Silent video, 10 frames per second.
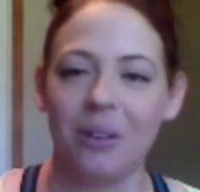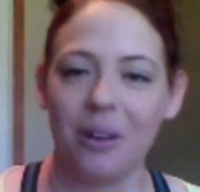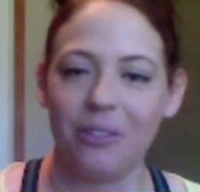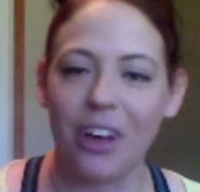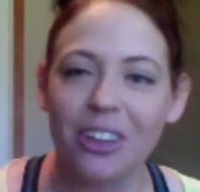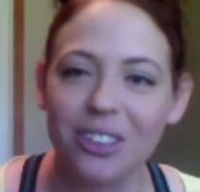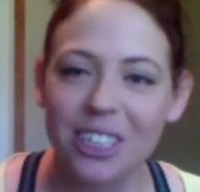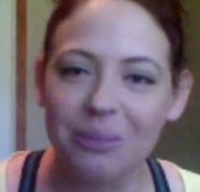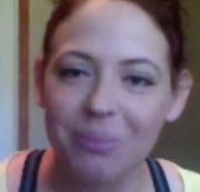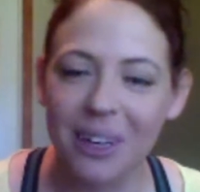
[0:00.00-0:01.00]

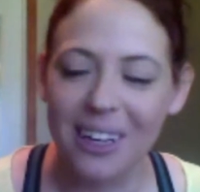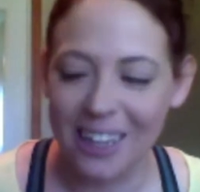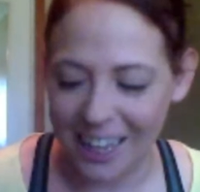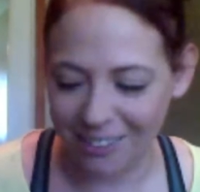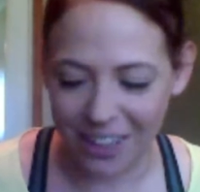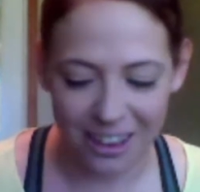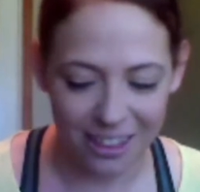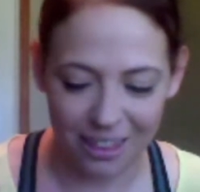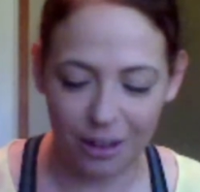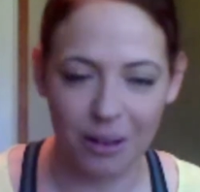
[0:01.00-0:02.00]
fellowship with
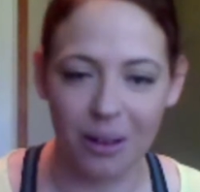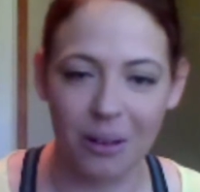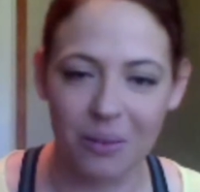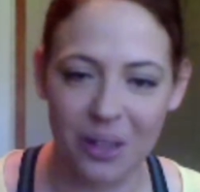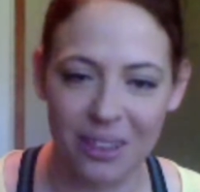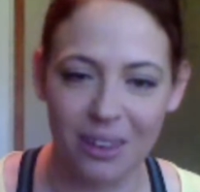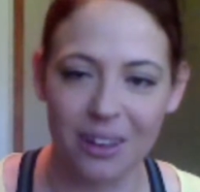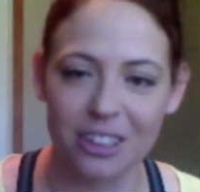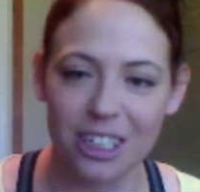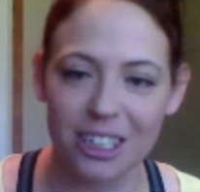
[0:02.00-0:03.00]
the
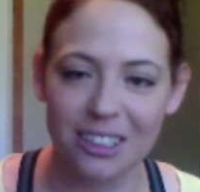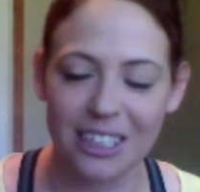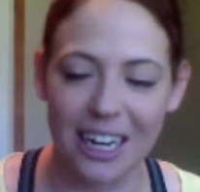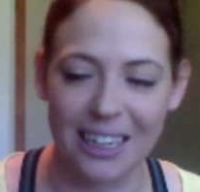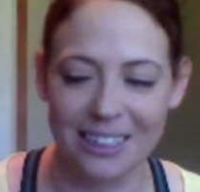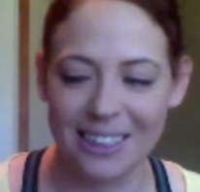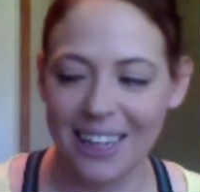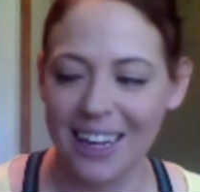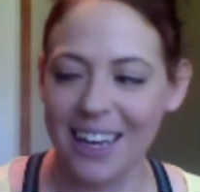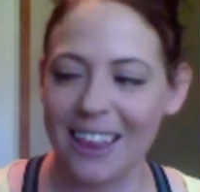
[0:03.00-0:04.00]
church, and
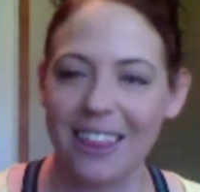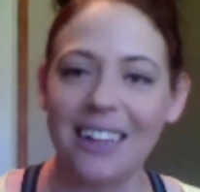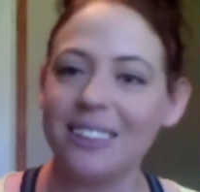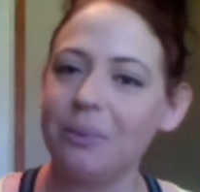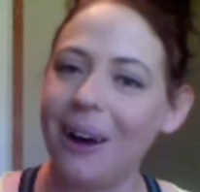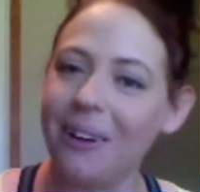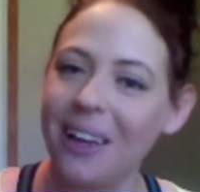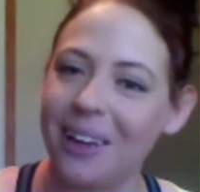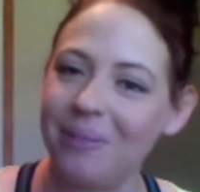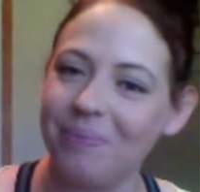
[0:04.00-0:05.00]
that's about
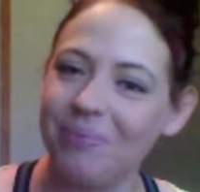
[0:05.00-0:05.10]
it.